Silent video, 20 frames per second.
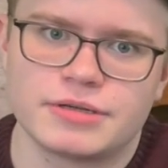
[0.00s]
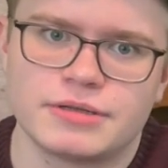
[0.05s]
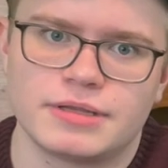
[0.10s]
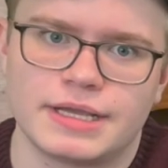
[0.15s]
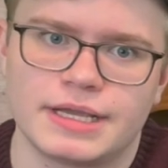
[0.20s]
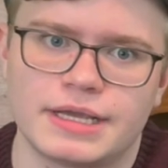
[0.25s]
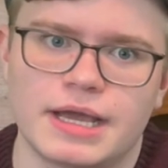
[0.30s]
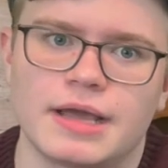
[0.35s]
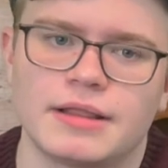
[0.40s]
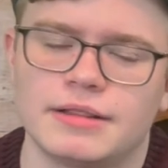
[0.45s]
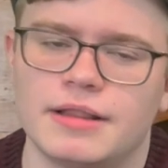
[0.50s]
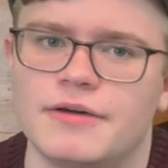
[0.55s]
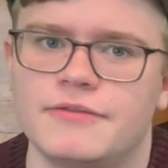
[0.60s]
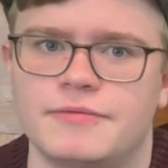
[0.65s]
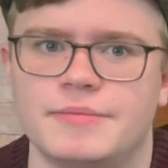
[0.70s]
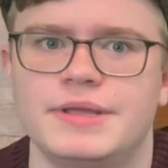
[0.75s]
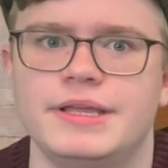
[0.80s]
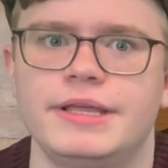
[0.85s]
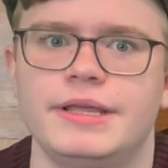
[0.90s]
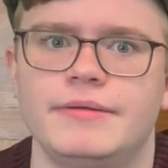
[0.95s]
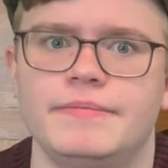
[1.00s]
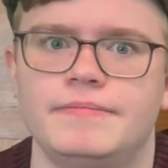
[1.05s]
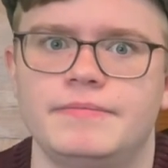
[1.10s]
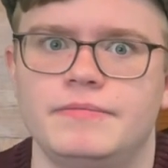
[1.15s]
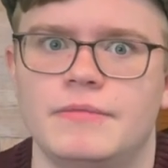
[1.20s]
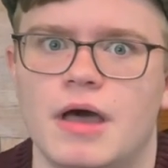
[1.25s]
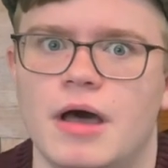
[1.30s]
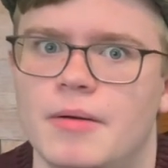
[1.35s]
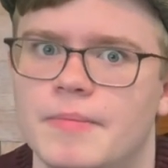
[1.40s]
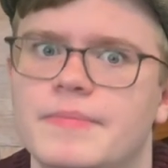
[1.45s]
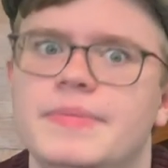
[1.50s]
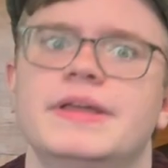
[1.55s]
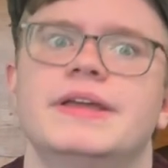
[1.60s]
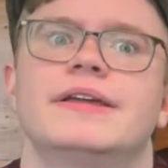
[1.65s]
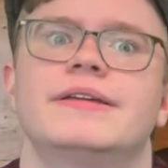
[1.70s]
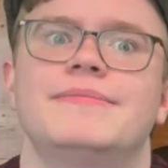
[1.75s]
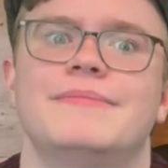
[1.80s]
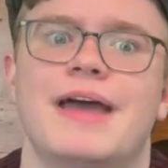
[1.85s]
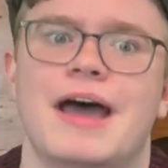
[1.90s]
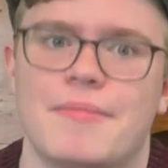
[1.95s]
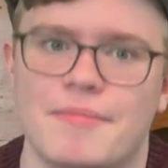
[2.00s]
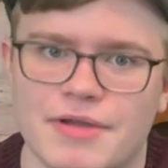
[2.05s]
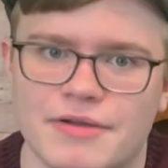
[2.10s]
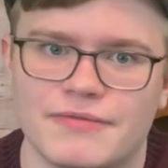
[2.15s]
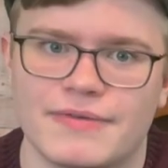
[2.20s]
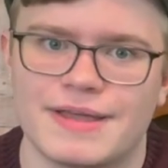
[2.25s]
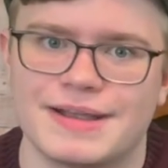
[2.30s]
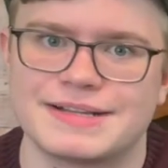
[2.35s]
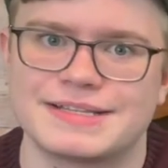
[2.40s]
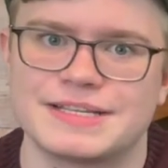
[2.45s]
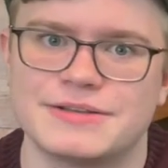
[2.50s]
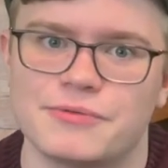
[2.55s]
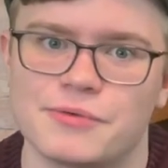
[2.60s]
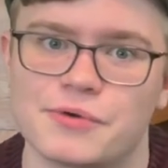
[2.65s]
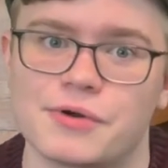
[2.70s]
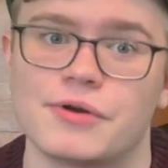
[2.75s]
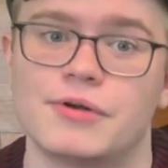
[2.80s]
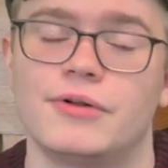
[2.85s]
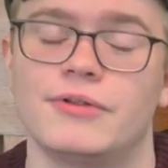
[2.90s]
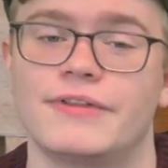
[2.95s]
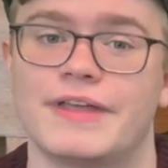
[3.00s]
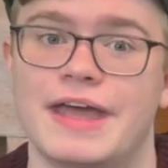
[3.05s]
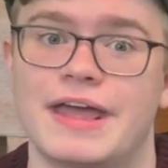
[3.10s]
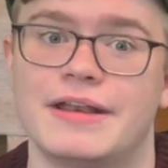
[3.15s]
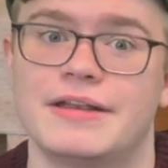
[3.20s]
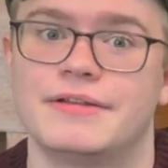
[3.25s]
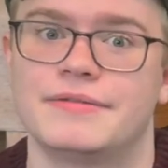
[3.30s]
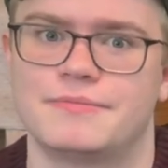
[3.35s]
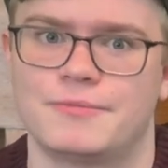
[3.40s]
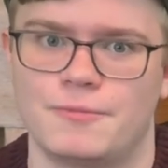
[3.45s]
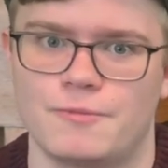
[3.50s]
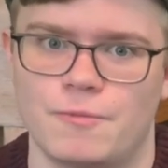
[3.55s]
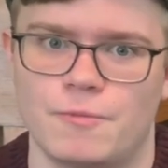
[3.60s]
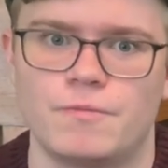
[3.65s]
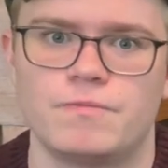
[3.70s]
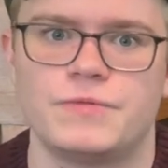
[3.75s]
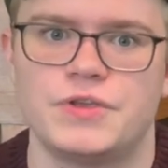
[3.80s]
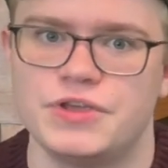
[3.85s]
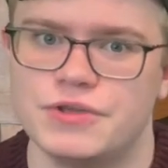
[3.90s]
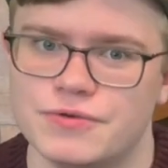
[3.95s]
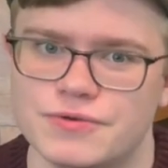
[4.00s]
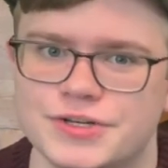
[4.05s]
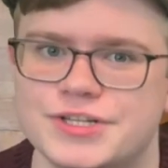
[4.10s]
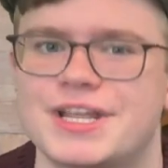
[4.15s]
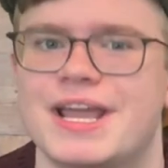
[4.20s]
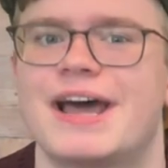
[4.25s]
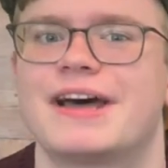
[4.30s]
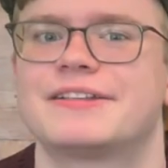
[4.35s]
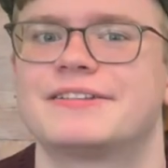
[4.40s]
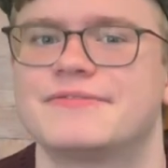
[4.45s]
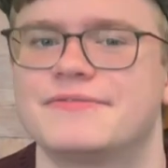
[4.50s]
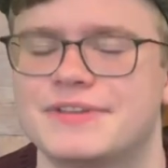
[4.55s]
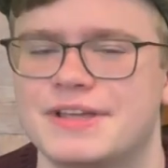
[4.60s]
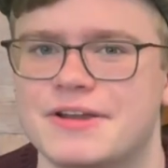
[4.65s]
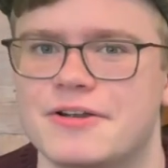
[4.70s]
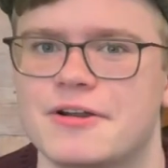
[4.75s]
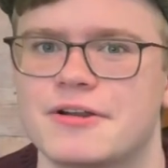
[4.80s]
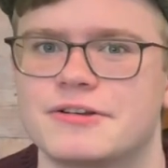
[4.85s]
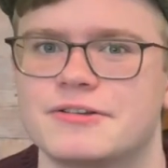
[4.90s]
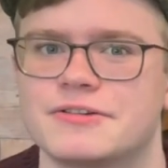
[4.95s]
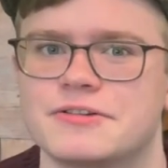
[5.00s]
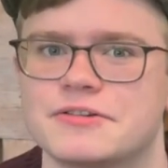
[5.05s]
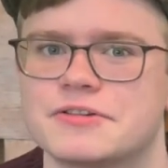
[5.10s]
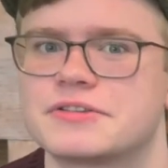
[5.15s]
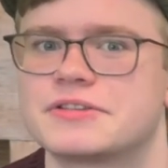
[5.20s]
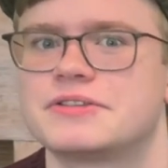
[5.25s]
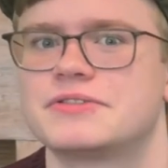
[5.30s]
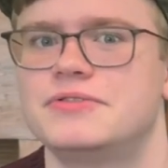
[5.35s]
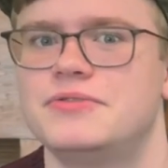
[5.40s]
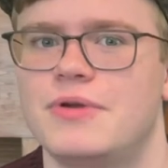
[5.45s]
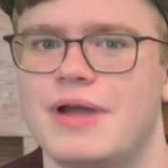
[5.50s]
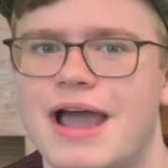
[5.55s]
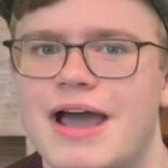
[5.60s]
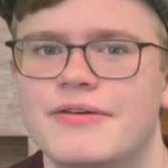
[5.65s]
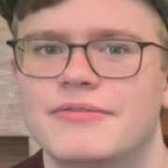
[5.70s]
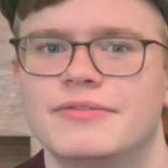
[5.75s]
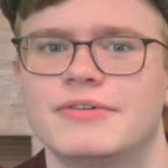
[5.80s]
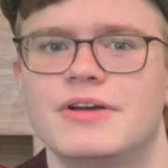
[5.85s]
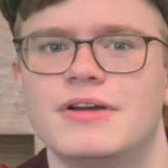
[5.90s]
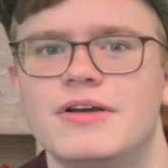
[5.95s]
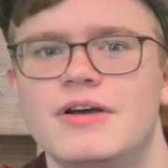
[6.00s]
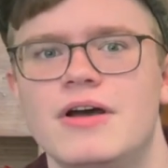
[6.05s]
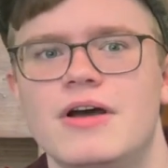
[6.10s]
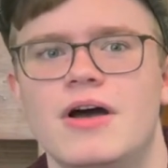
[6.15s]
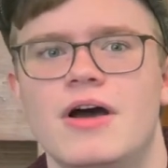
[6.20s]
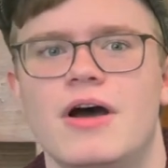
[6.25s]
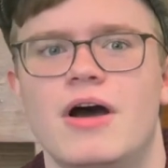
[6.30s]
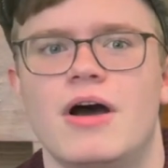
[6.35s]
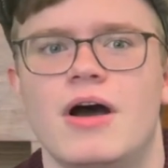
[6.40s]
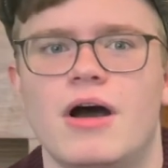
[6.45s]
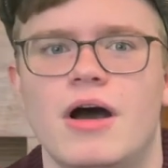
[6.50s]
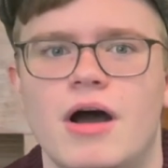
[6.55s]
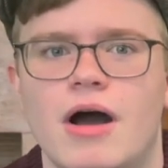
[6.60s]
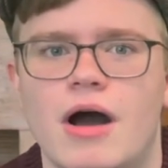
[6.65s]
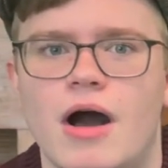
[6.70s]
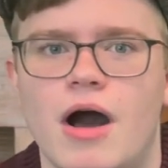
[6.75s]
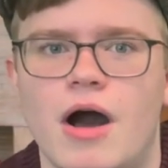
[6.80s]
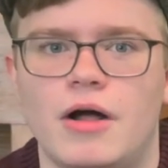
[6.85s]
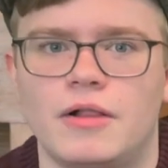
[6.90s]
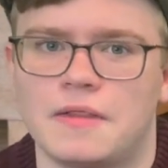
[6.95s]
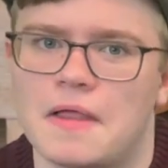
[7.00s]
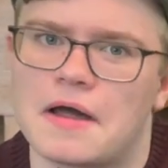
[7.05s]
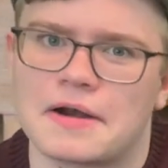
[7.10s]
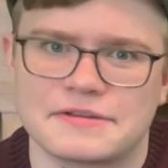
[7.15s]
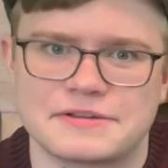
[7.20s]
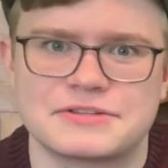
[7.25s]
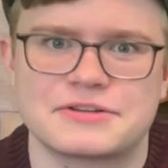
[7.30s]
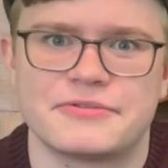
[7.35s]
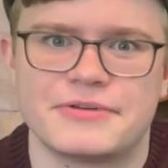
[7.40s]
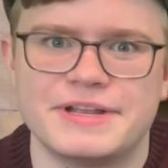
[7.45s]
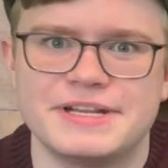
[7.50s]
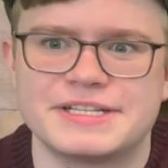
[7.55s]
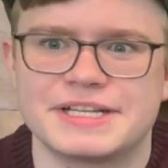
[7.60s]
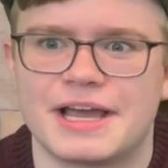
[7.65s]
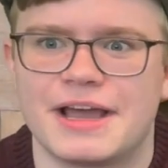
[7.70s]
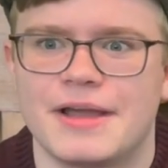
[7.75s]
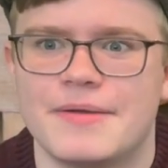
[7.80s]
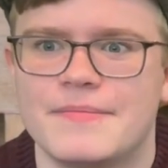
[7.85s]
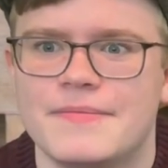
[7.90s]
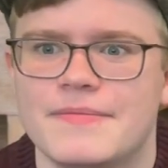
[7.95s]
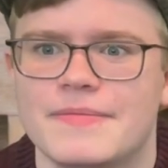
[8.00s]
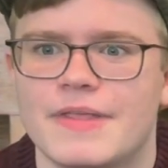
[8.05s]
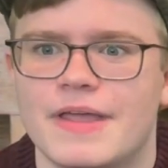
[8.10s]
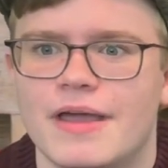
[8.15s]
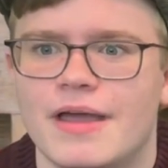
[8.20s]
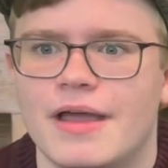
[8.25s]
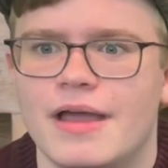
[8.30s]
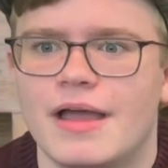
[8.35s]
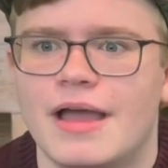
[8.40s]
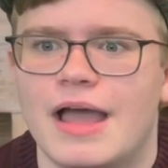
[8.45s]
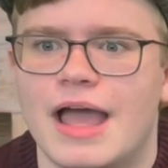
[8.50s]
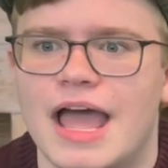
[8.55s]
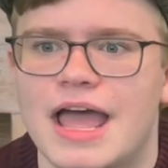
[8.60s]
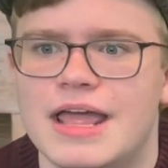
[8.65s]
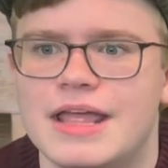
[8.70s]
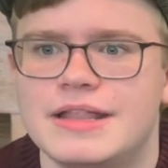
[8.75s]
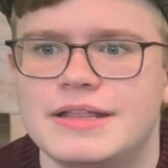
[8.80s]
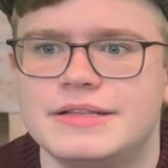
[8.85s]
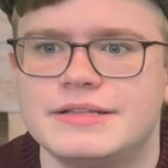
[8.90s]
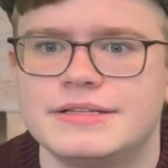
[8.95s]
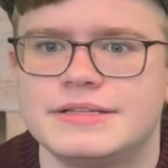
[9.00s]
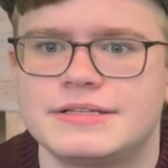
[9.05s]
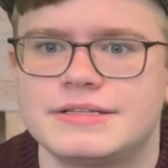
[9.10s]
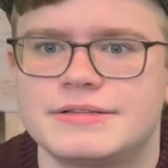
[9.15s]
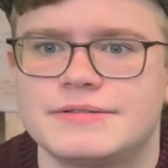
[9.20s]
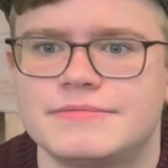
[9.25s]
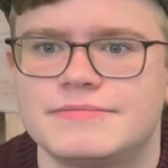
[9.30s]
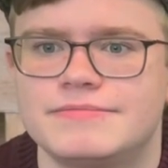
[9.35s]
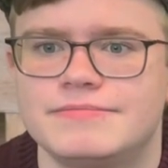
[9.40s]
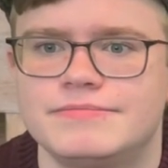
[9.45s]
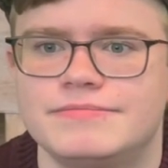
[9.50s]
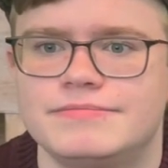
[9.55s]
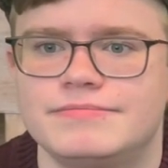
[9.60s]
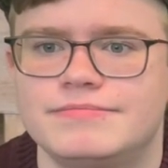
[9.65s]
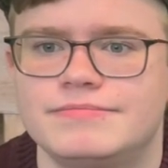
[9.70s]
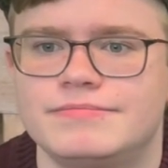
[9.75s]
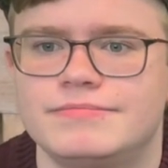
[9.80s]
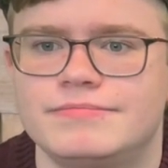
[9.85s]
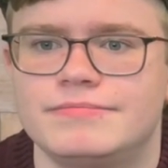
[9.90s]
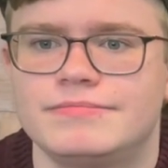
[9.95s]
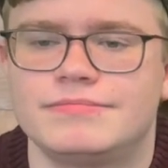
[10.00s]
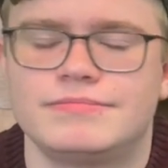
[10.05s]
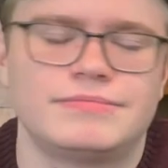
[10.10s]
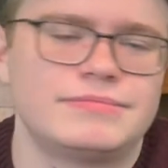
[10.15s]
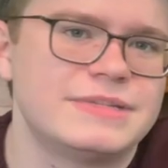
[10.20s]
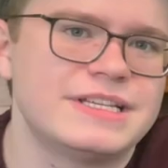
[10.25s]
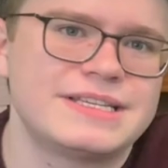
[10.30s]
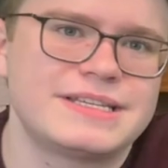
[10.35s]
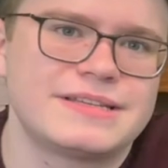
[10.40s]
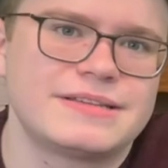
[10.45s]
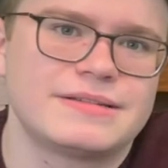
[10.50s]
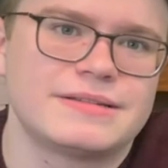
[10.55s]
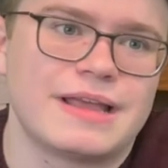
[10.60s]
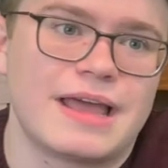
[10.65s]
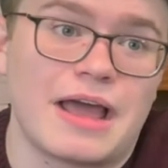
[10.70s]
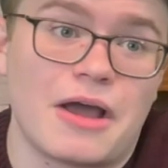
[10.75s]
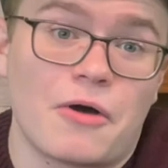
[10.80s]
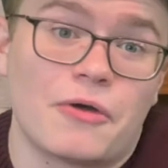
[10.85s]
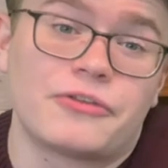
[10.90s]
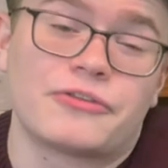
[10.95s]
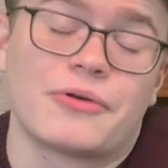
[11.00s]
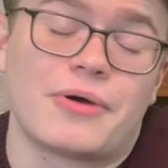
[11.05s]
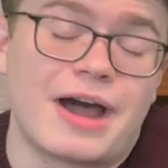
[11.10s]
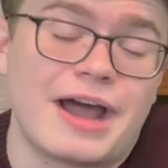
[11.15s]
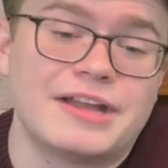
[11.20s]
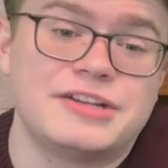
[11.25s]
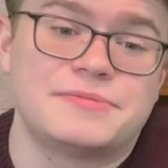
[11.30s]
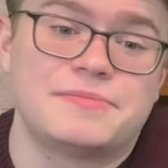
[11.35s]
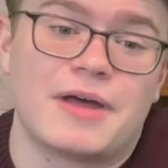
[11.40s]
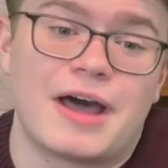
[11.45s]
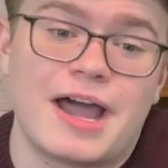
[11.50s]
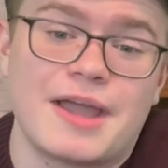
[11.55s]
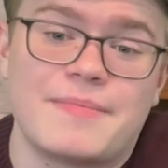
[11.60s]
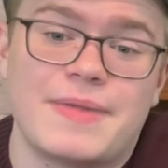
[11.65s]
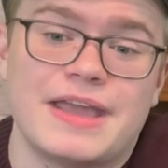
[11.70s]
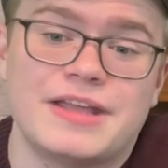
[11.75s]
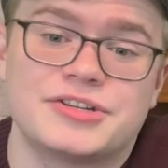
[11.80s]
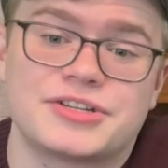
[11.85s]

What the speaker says: Like I love me a big epic fantasy world and huge cast of characters who have a lot of screen time, and this also high page